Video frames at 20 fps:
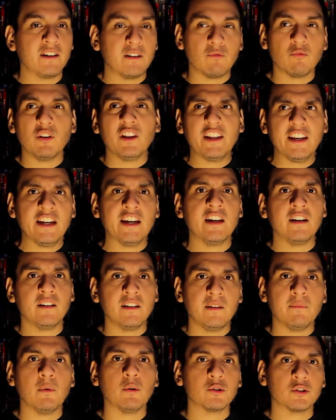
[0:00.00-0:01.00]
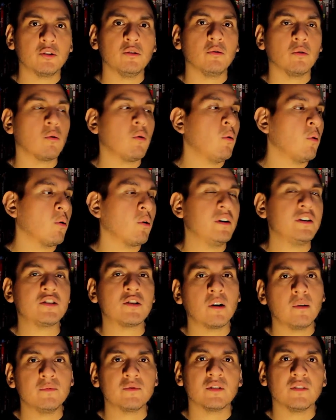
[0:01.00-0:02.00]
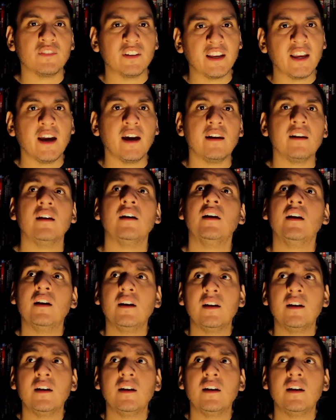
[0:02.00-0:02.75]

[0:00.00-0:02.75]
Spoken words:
It really hit an emotional core in terms of, again,